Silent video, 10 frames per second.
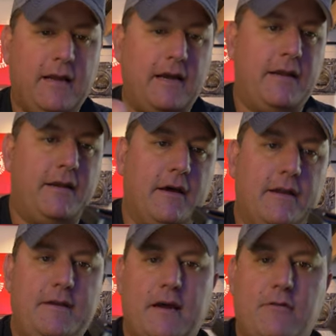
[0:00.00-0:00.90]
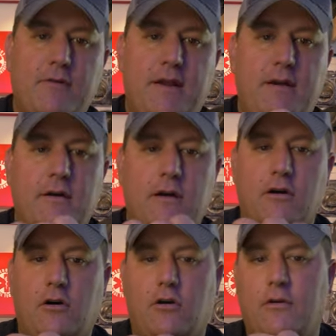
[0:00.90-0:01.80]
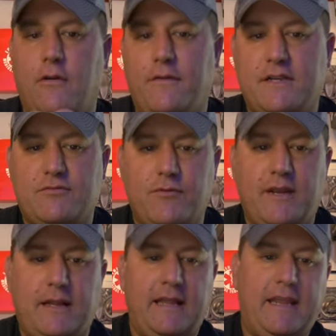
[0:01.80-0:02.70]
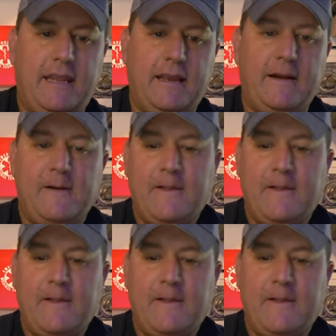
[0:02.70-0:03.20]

and Delrin on this reel here.